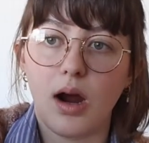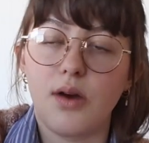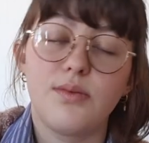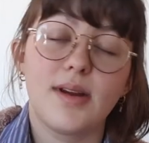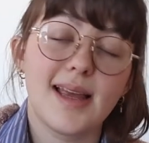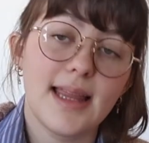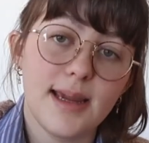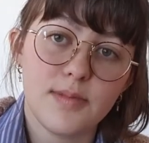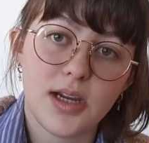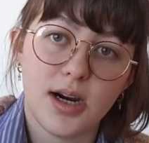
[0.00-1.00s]

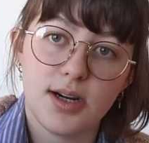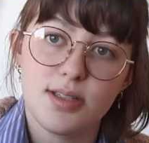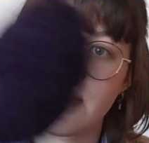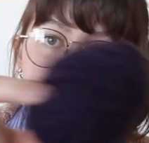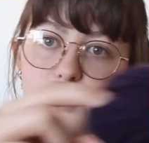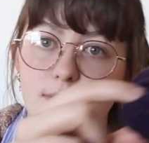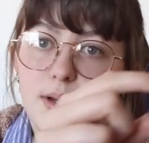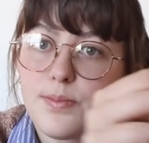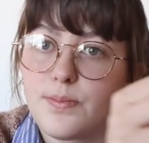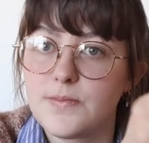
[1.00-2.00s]
reclaimed yarns from
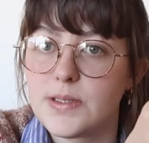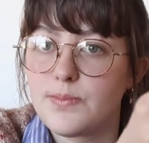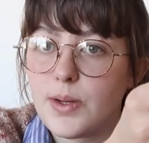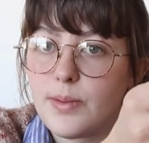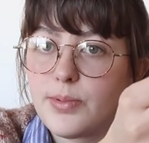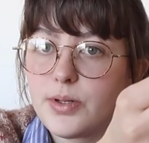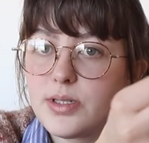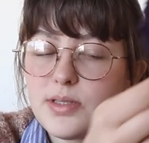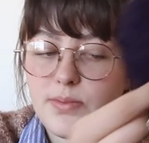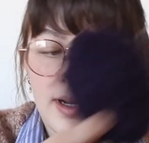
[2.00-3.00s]
some purple
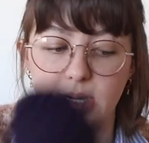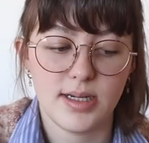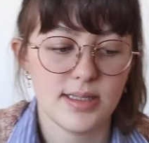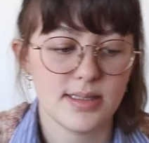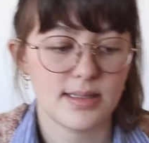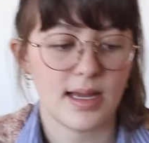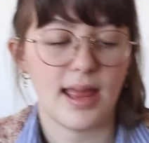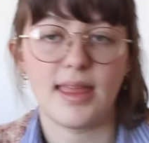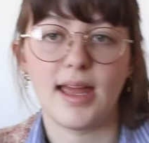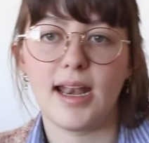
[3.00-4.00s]
sweaters,
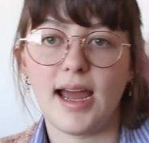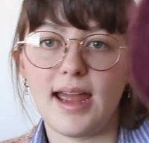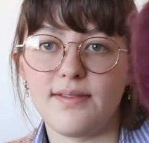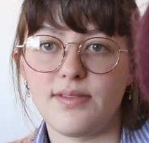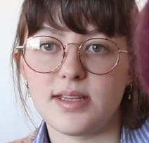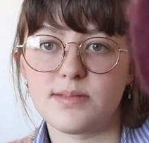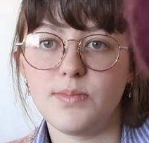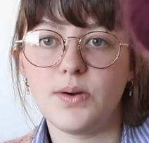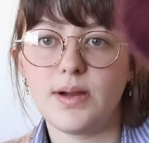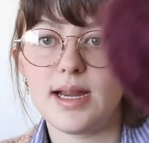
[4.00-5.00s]
and then I have this
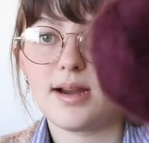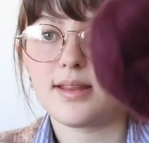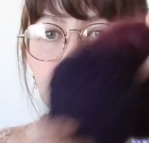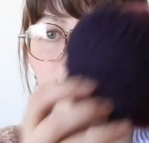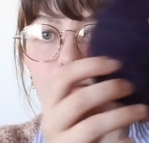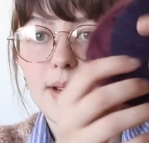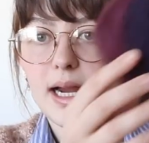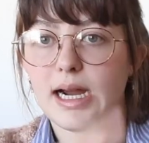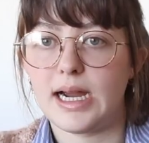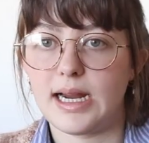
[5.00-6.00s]
mohair that I'm
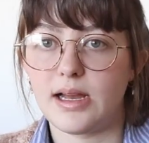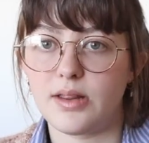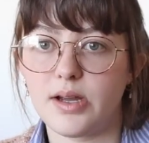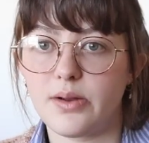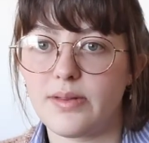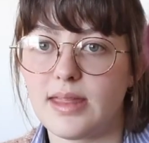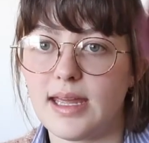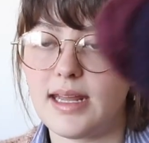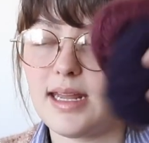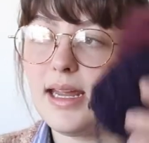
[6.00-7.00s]
pairing along with
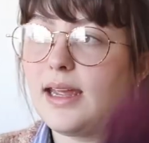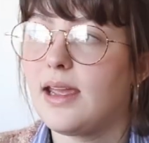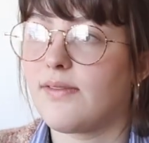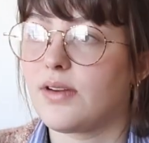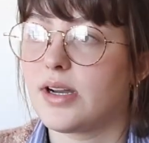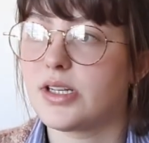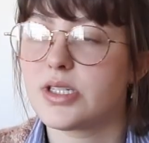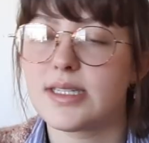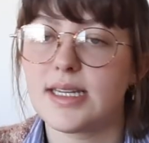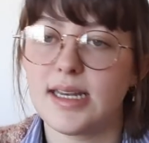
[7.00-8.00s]
it. If you're
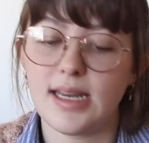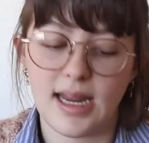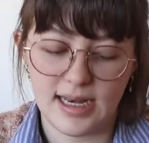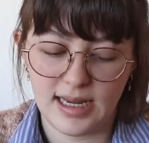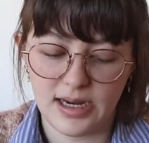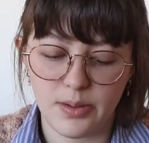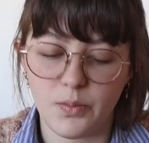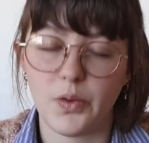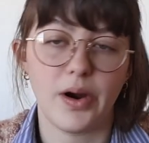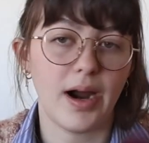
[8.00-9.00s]
interested in hearing
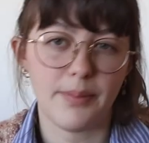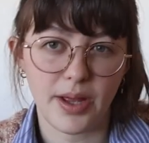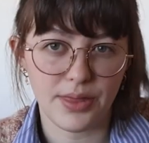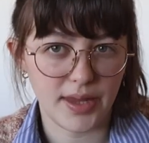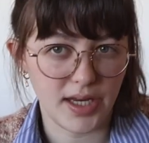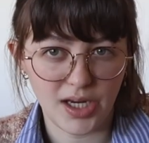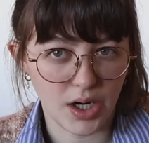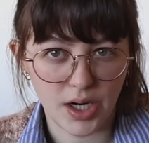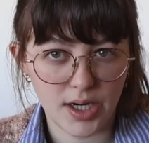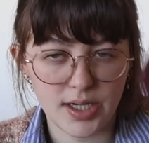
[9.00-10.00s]
more about the
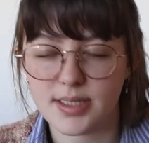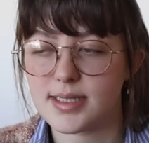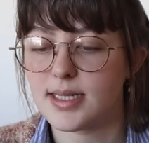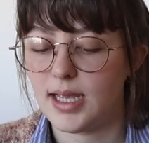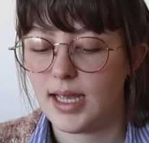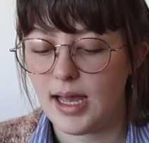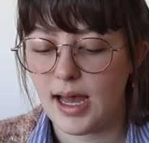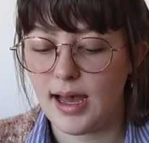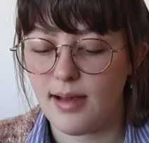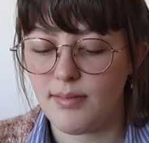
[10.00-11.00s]
yarns,
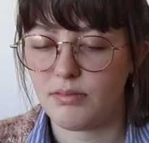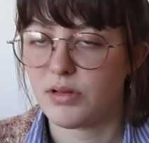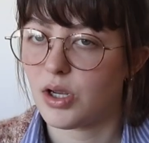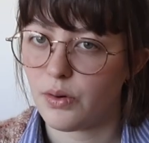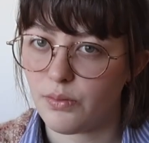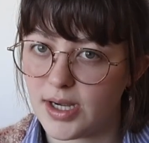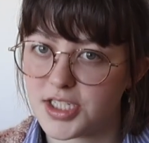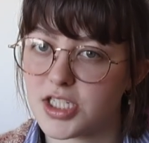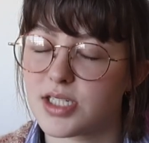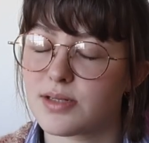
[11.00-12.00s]
go
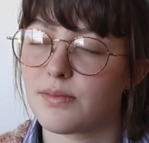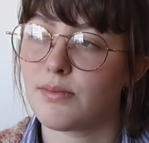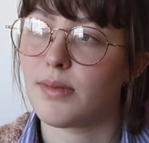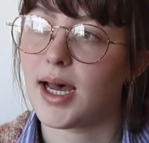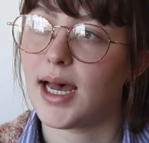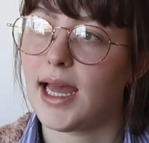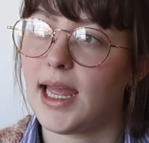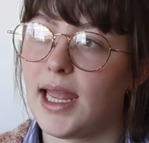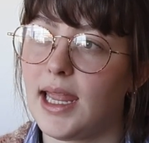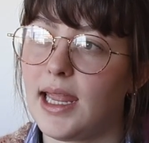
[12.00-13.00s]
watch
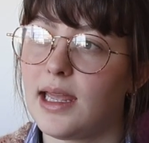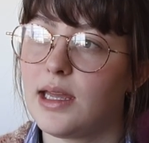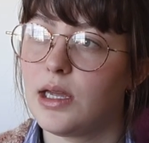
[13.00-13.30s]
my